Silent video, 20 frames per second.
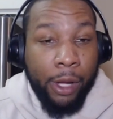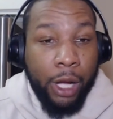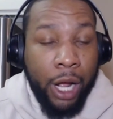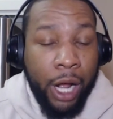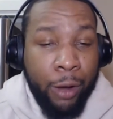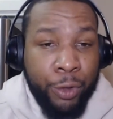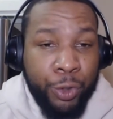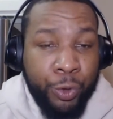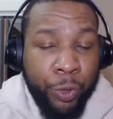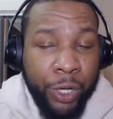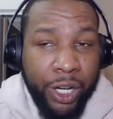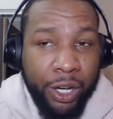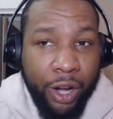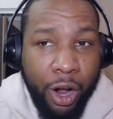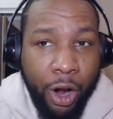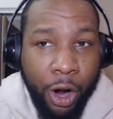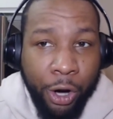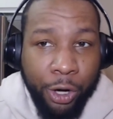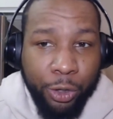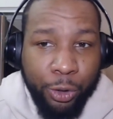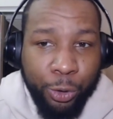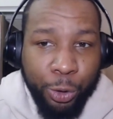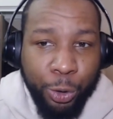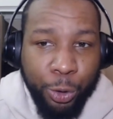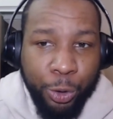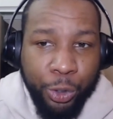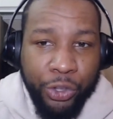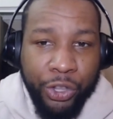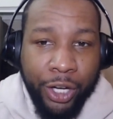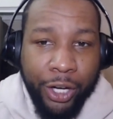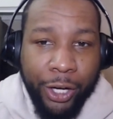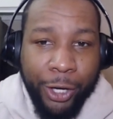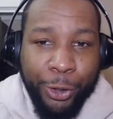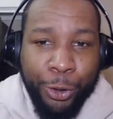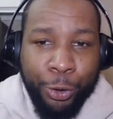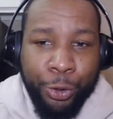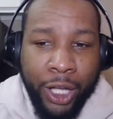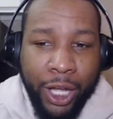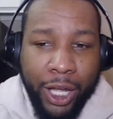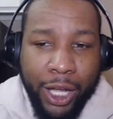I was reading an article the
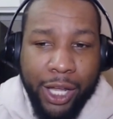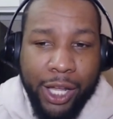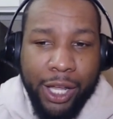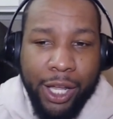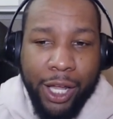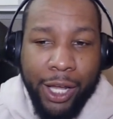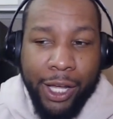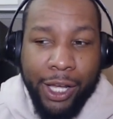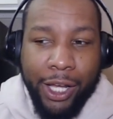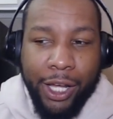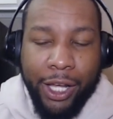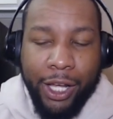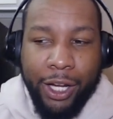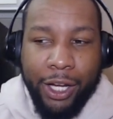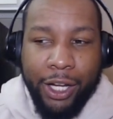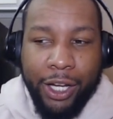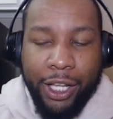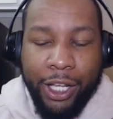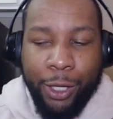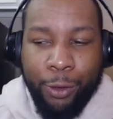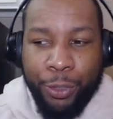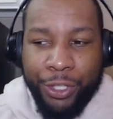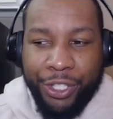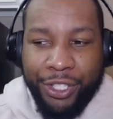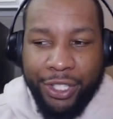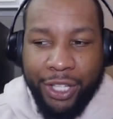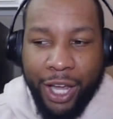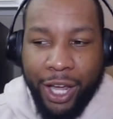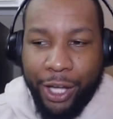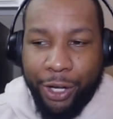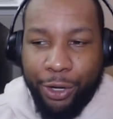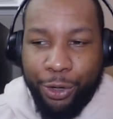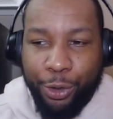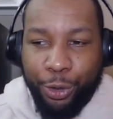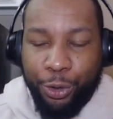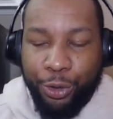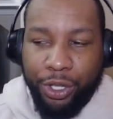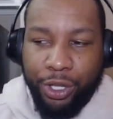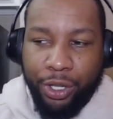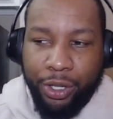other day, and it was
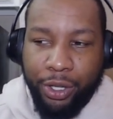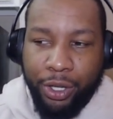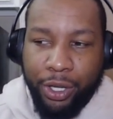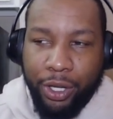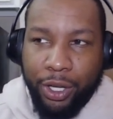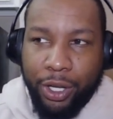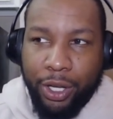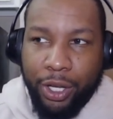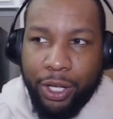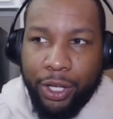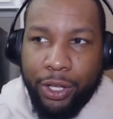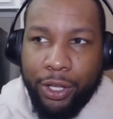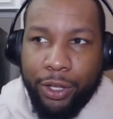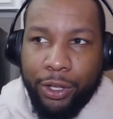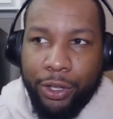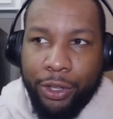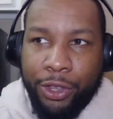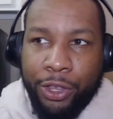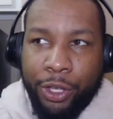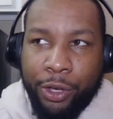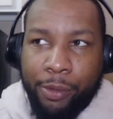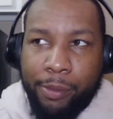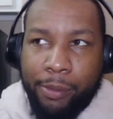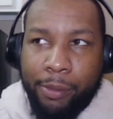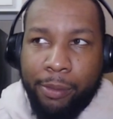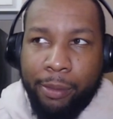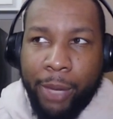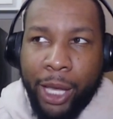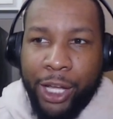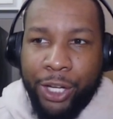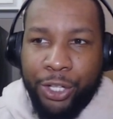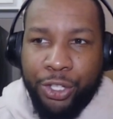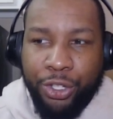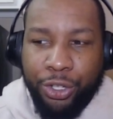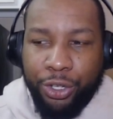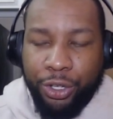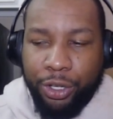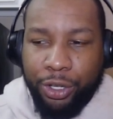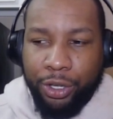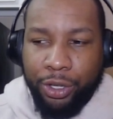titled "The
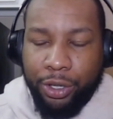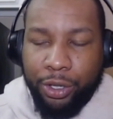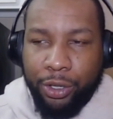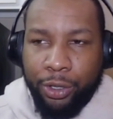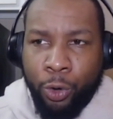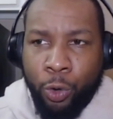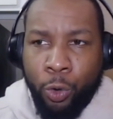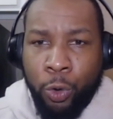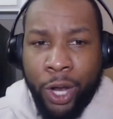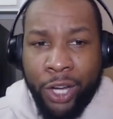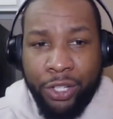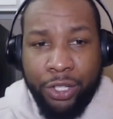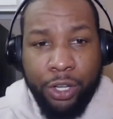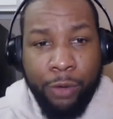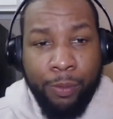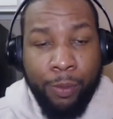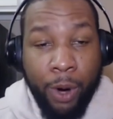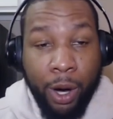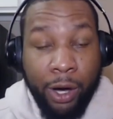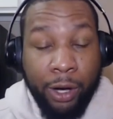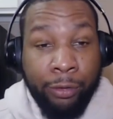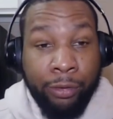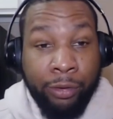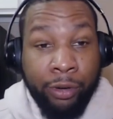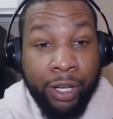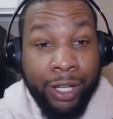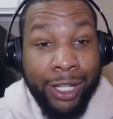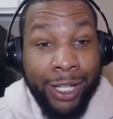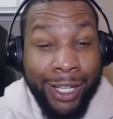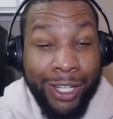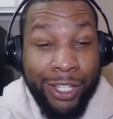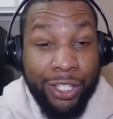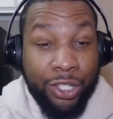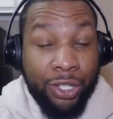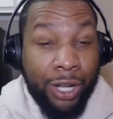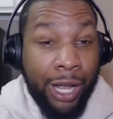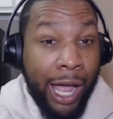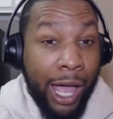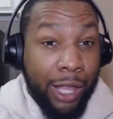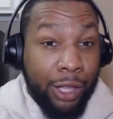Major Question Mark for Each
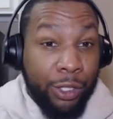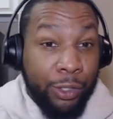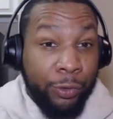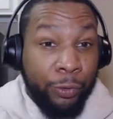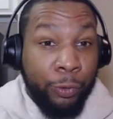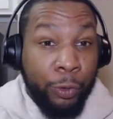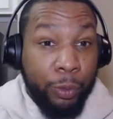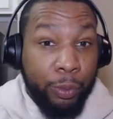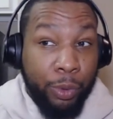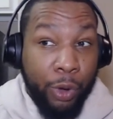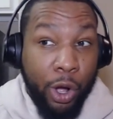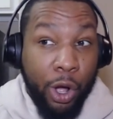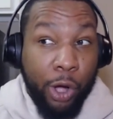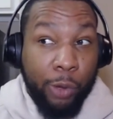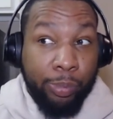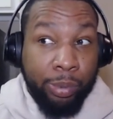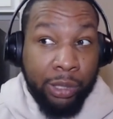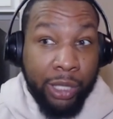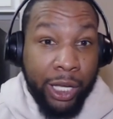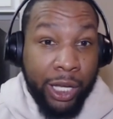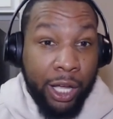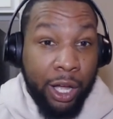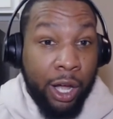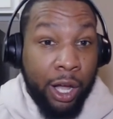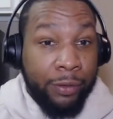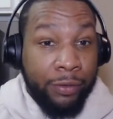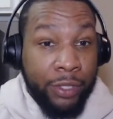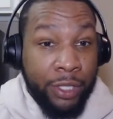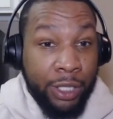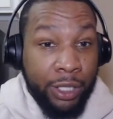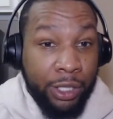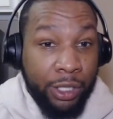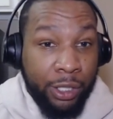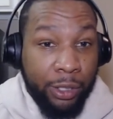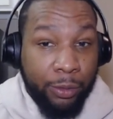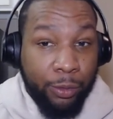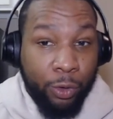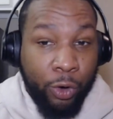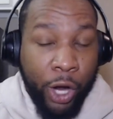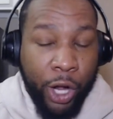College Football Playoff Team,"
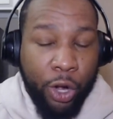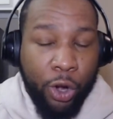right?